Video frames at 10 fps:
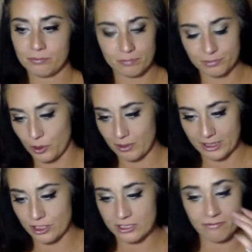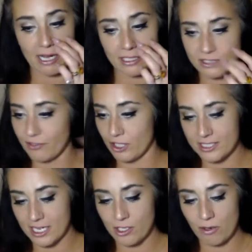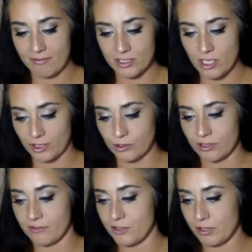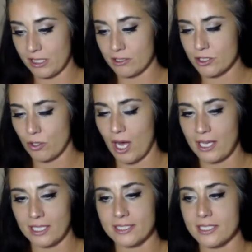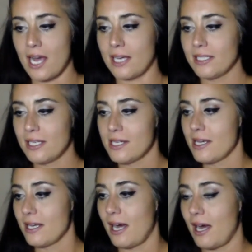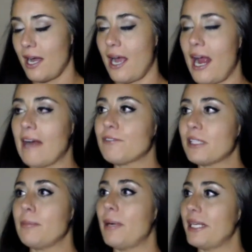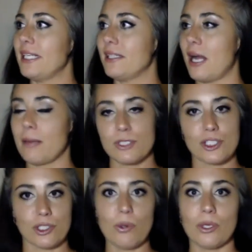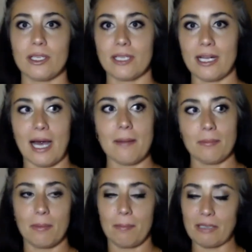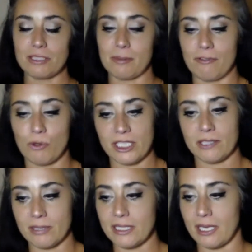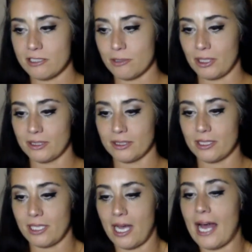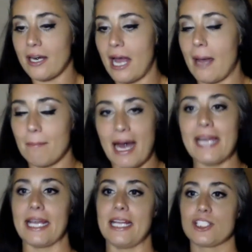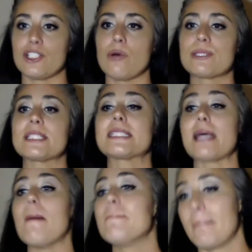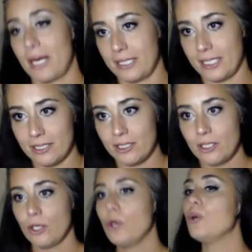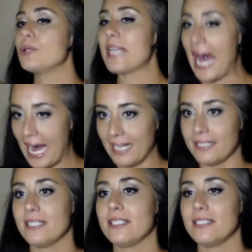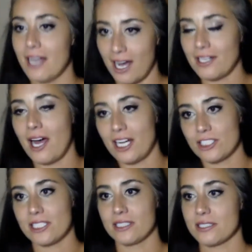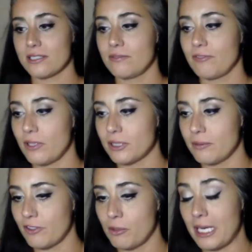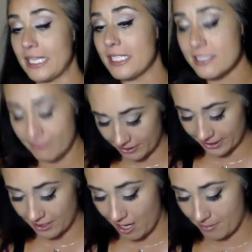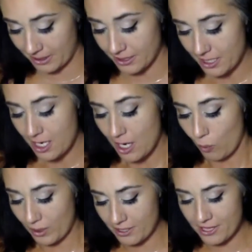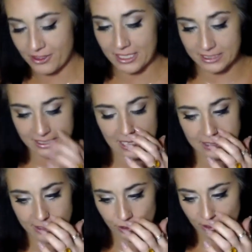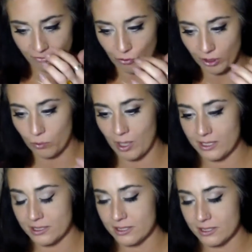doing just fine as far as I know. I haven't talked to her in a few years. So it's not everybody, I'm sure. I'm about to be 43 next month. At my age, knows somebody who's had non-Hodgkin's lymphoma. It is very common. One of the things that I did look for was,